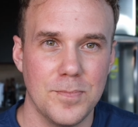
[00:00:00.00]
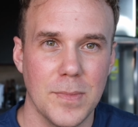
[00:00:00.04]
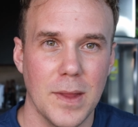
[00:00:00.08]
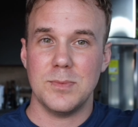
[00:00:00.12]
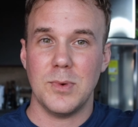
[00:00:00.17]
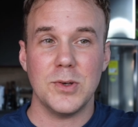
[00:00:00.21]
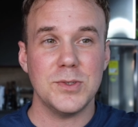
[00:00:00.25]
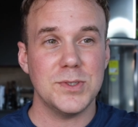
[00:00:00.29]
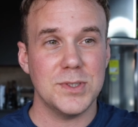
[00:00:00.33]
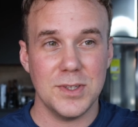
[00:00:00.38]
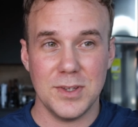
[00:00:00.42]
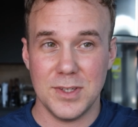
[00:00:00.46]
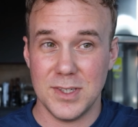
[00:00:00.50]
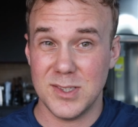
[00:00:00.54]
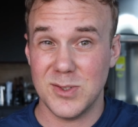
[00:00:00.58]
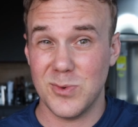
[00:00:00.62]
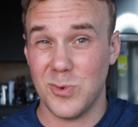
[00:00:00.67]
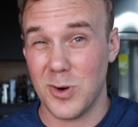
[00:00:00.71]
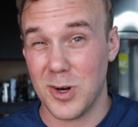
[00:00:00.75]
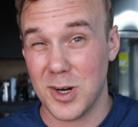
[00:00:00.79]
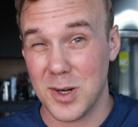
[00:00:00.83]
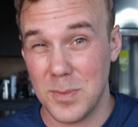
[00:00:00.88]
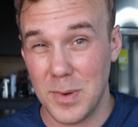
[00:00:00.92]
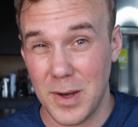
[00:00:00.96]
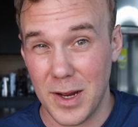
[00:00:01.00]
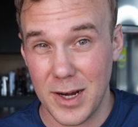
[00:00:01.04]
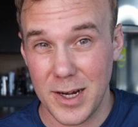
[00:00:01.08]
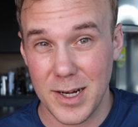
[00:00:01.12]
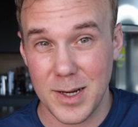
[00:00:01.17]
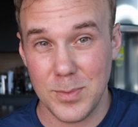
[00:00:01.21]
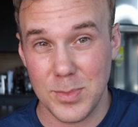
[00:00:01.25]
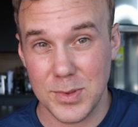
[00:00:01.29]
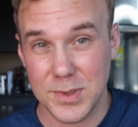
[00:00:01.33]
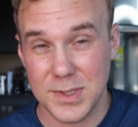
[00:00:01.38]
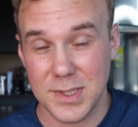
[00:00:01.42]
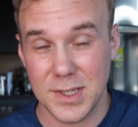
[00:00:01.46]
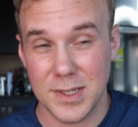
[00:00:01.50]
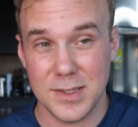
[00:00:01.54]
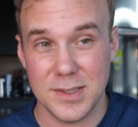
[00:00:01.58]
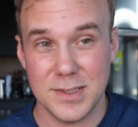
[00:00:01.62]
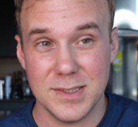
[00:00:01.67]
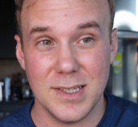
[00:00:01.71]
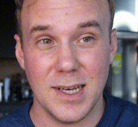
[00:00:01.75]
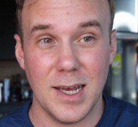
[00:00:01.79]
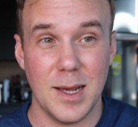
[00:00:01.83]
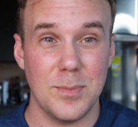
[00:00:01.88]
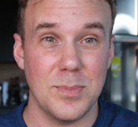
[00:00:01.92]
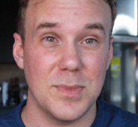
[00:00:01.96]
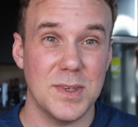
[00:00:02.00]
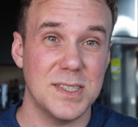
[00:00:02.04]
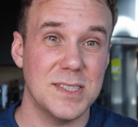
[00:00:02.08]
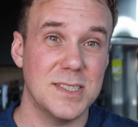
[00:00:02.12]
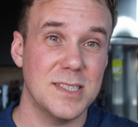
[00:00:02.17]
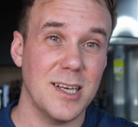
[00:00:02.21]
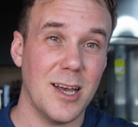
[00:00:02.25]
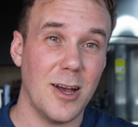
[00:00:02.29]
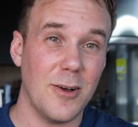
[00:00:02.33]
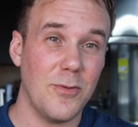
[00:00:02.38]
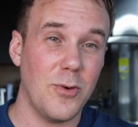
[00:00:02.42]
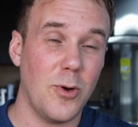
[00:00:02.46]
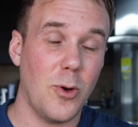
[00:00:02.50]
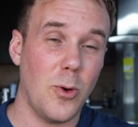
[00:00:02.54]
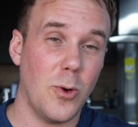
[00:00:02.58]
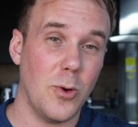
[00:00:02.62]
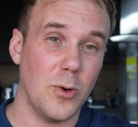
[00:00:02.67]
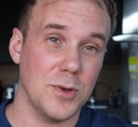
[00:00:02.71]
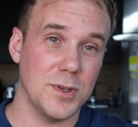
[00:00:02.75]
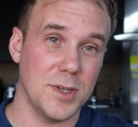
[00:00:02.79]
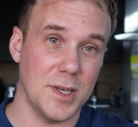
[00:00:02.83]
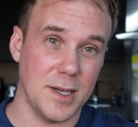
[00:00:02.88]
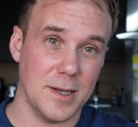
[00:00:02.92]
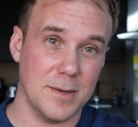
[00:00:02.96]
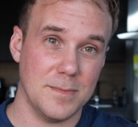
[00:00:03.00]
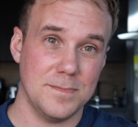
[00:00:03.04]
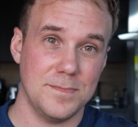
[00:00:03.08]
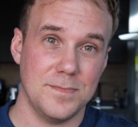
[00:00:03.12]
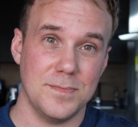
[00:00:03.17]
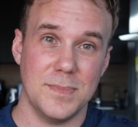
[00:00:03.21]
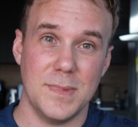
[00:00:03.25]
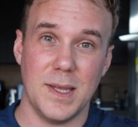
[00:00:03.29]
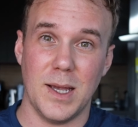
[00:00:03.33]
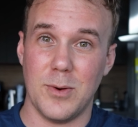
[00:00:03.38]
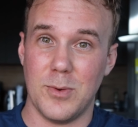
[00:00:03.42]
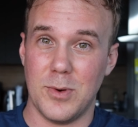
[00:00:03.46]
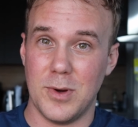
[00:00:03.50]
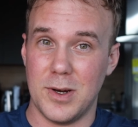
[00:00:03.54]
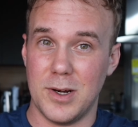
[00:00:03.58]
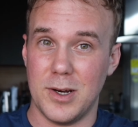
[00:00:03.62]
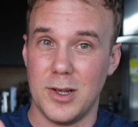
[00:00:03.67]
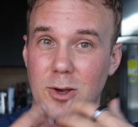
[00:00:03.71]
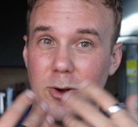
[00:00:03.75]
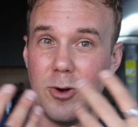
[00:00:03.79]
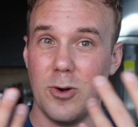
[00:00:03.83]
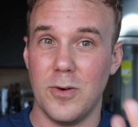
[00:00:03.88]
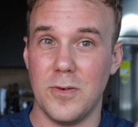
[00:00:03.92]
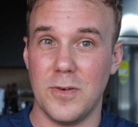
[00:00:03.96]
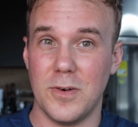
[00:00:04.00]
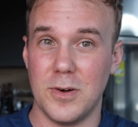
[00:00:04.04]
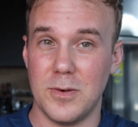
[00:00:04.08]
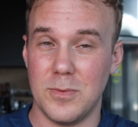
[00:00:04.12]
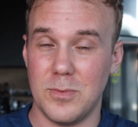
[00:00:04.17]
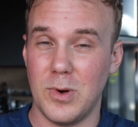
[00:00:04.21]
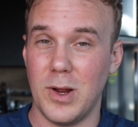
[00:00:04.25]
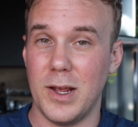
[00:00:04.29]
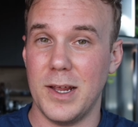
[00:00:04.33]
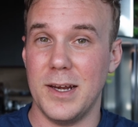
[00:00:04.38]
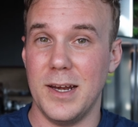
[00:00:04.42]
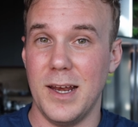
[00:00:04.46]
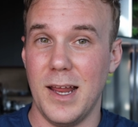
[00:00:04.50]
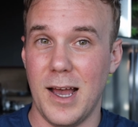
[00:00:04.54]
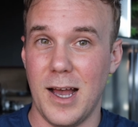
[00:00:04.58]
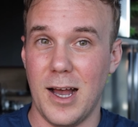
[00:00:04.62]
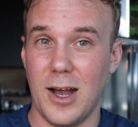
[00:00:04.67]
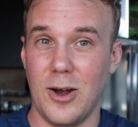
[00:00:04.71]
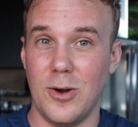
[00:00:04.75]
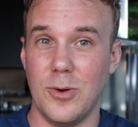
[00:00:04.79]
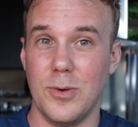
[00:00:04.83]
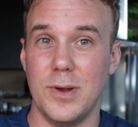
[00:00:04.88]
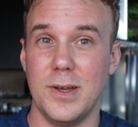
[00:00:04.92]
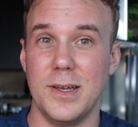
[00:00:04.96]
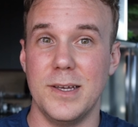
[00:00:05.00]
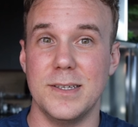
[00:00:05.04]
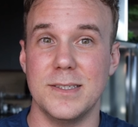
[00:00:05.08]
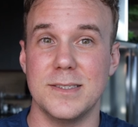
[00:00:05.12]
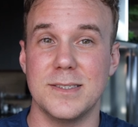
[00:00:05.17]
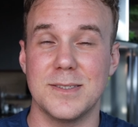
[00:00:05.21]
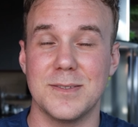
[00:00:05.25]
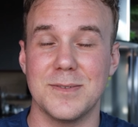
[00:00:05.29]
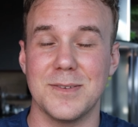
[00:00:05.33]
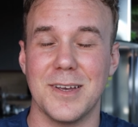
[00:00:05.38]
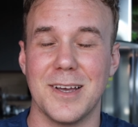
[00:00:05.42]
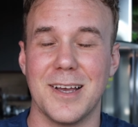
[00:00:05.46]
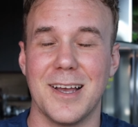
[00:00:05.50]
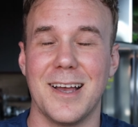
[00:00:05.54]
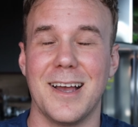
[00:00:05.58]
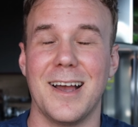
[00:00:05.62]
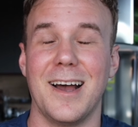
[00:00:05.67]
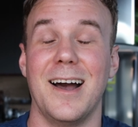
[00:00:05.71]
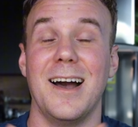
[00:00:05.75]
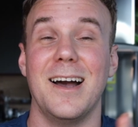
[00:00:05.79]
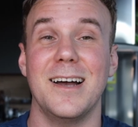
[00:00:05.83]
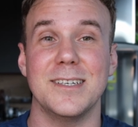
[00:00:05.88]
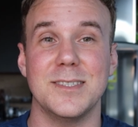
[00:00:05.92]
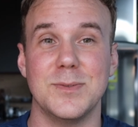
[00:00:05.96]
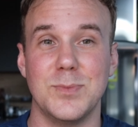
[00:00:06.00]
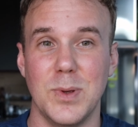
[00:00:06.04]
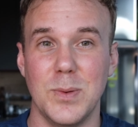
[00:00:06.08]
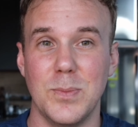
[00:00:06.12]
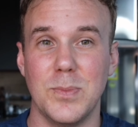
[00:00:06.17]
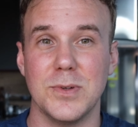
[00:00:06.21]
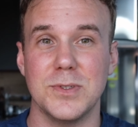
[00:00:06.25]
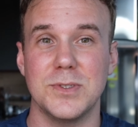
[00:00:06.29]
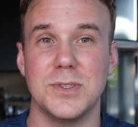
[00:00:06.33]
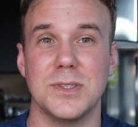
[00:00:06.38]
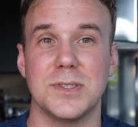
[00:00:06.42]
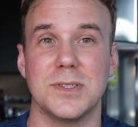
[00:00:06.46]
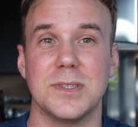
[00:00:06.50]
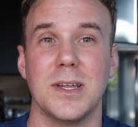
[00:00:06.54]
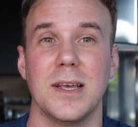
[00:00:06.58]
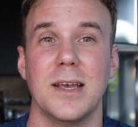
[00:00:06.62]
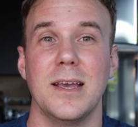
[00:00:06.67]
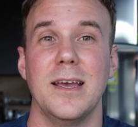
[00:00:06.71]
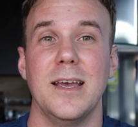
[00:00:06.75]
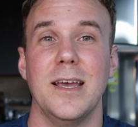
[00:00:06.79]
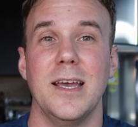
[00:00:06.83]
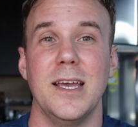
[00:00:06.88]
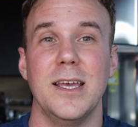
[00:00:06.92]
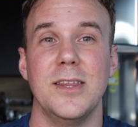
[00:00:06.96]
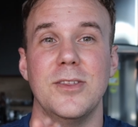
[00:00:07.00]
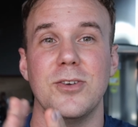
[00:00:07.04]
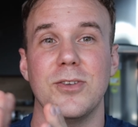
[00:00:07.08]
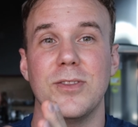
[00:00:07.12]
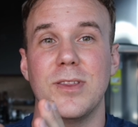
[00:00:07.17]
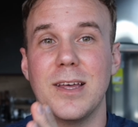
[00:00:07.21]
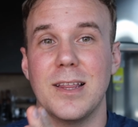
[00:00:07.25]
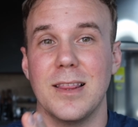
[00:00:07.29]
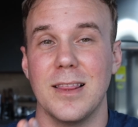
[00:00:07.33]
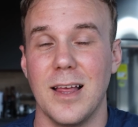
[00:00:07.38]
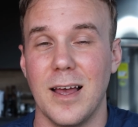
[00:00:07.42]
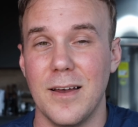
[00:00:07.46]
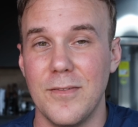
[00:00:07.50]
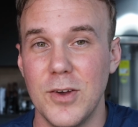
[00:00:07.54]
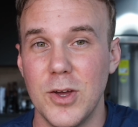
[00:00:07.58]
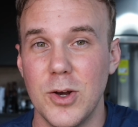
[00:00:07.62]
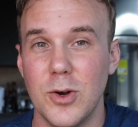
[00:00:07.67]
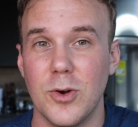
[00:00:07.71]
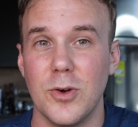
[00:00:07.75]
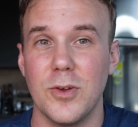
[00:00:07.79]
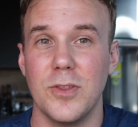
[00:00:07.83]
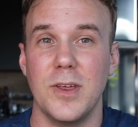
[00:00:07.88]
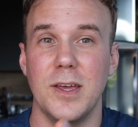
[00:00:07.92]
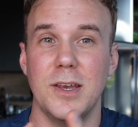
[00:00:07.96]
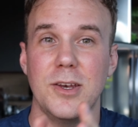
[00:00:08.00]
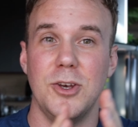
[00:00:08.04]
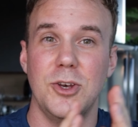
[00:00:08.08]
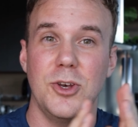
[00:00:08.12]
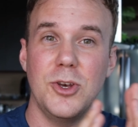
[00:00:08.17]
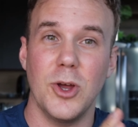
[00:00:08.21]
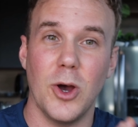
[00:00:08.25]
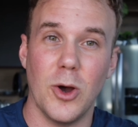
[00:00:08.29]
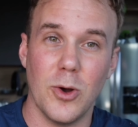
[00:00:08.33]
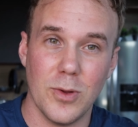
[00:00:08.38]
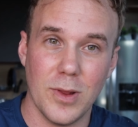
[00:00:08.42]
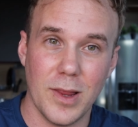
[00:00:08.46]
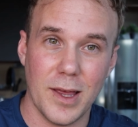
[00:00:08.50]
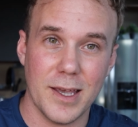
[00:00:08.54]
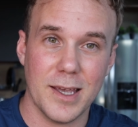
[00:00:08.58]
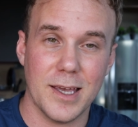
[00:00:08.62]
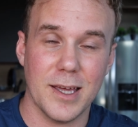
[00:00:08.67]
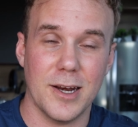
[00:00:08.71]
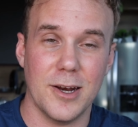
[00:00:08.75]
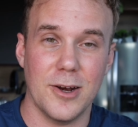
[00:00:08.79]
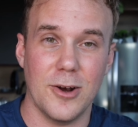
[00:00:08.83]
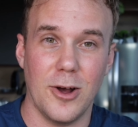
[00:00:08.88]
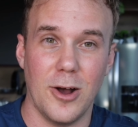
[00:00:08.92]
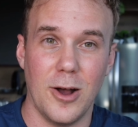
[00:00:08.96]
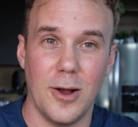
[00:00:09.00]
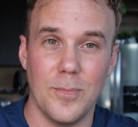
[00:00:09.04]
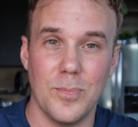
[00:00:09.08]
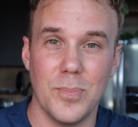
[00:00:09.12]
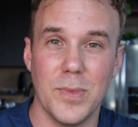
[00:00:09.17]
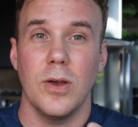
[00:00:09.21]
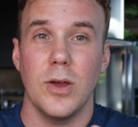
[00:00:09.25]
Most of these work about 80% of the time. The self-holding that we're going to go over right now is, gosh, people just either they love it or they don't like it at all.